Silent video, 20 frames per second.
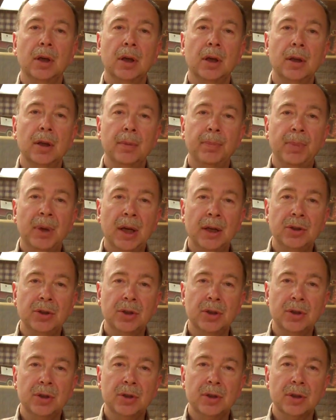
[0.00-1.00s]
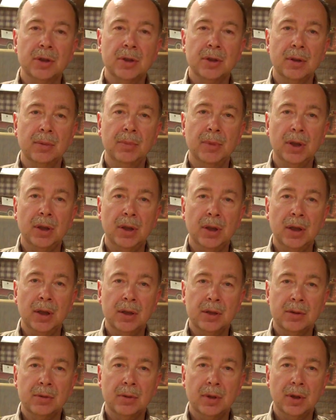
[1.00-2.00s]
in the pension system in the
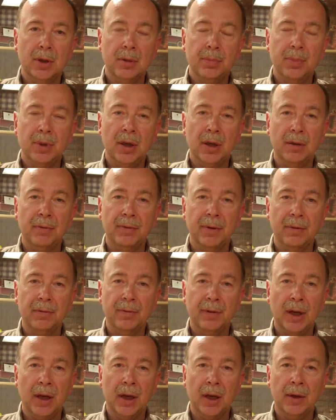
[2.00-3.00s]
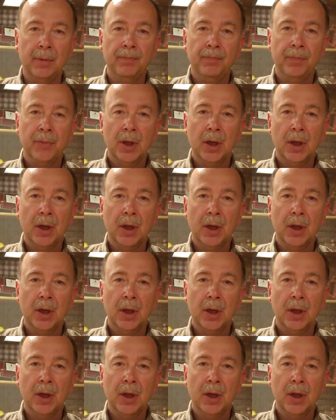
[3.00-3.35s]
history of the PFFA,